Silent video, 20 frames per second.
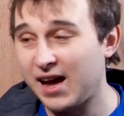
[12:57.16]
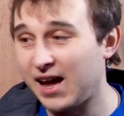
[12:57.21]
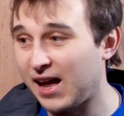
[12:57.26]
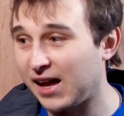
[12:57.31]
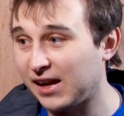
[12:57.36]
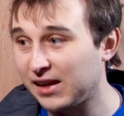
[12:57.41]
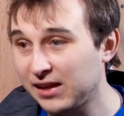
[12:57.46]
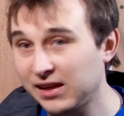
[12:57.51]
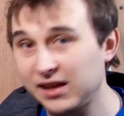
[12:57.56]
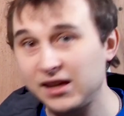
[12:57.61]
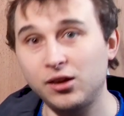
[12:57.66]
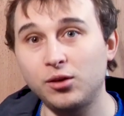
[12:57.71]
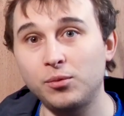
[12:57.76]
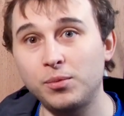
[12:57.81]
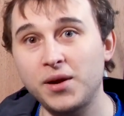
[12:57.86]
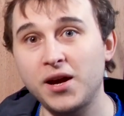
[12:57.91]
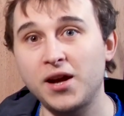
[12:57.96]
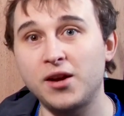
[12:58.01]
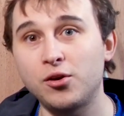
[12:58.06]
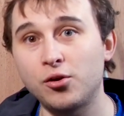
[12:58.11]
a little
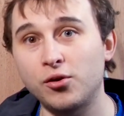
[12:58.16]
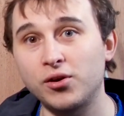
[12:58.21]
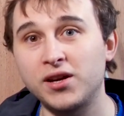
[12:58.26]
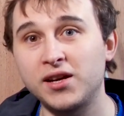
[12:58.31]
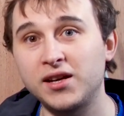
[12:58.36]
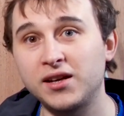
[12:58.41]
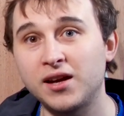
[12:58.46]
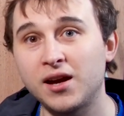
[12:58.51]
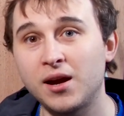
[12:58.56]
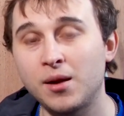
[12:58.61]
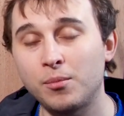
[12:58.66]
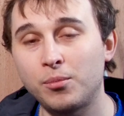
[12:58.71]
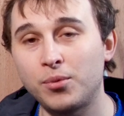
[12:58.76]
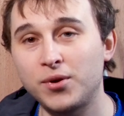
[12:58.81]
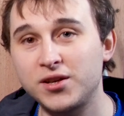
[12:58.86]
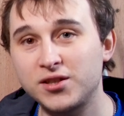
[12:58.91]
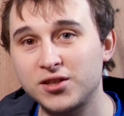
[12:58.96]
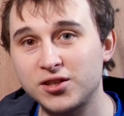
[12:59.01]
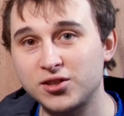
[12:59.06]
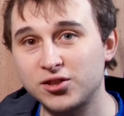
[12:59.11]
bit annoying,
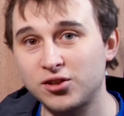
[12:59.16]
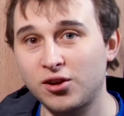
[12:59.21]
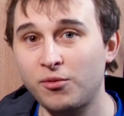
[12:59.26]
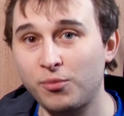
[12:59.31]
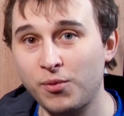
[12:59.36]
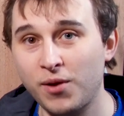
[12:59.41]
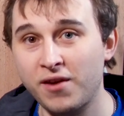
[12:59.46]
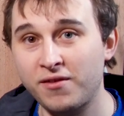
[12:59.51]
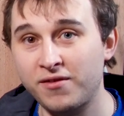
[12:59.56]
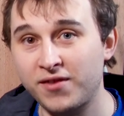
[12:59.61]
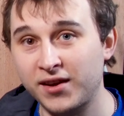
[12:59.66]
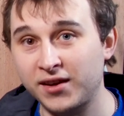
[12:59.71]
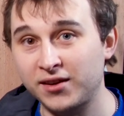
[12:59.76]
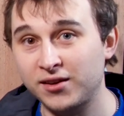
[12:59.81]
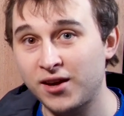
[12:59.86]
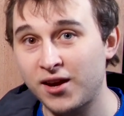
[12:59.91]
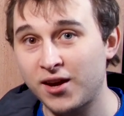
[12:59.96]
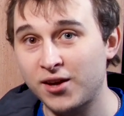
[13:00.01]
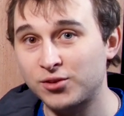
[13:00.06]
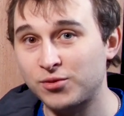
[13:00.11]
but it's a software thing,
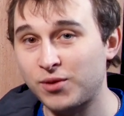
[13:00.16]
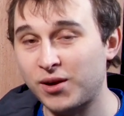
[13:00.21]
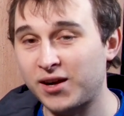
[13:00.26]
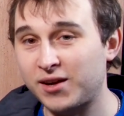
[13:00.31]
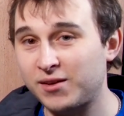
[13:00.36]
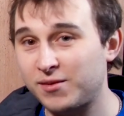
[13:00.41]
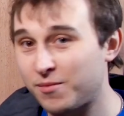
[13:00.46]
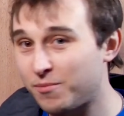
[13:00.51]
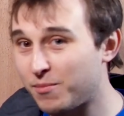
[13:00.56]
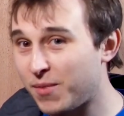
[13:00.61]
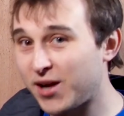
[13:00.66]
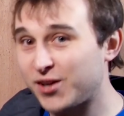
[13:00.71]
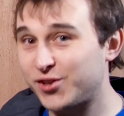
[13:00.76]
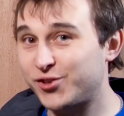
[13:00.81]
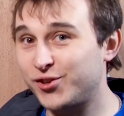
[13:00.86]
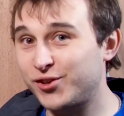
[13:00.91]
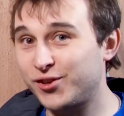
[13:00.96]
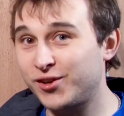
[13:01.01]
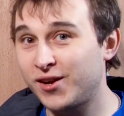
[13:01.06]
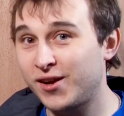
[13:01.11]
so I can
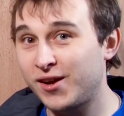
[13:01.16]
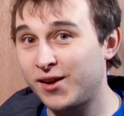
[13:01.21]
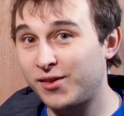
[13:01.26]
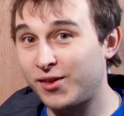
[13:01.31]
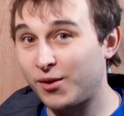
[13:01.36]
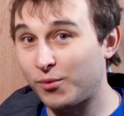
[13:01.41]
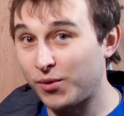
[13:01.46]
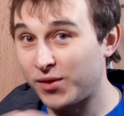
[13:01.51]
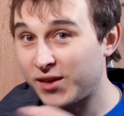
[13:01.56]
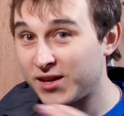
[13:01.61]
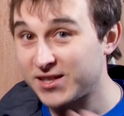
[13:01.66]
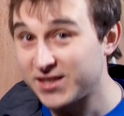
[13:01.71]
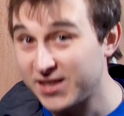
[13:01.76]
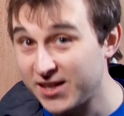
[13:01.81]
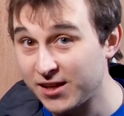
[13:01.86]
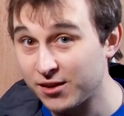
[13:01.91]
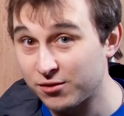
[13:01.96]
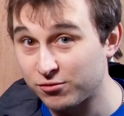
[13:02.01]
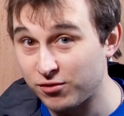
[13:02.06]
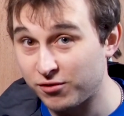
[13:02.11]
imagine that when they
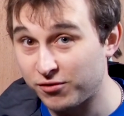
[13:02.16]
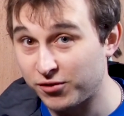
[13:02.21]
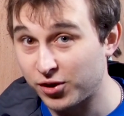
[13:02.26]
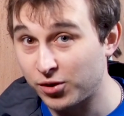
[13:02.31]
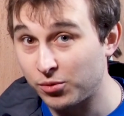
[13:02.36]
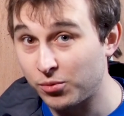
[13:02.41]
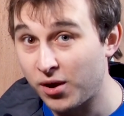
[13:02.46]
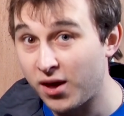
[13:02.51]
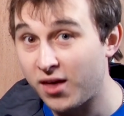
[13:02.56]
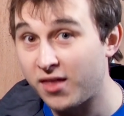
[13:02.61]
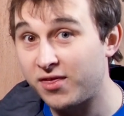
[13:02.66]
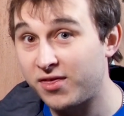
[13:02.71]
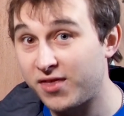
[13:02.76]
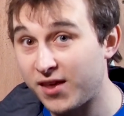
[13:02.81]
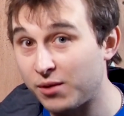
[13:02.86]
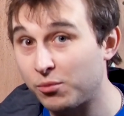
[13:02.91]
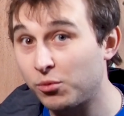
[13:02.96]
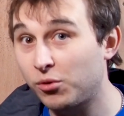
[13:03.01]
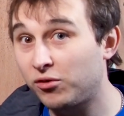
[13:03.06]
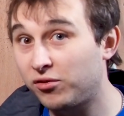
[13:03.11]
see this review,
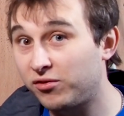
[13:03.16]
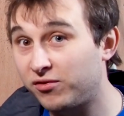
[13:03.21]
they will